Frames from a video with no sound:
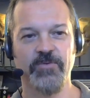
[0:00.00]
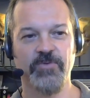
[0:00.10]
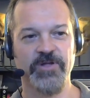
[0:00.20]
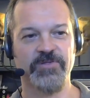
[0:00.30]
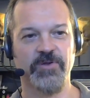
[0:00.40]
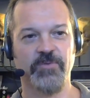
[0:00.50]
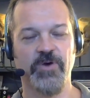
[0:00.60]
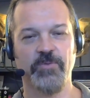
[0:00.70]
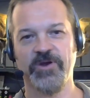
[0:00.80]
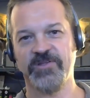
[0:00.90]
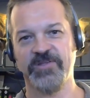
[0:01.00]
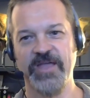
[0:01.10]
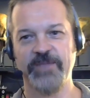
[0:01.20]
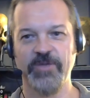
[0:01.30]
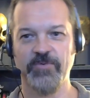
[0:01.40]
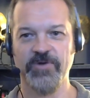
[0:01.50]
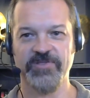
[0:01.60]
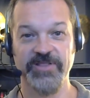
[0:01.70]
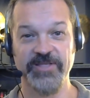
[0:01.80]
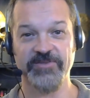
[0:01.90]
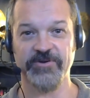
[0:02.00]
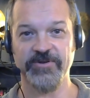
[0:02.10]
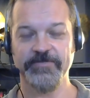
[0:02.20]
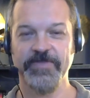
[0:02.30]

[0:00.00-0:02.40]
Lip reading: was the one where his enemy was the lizard.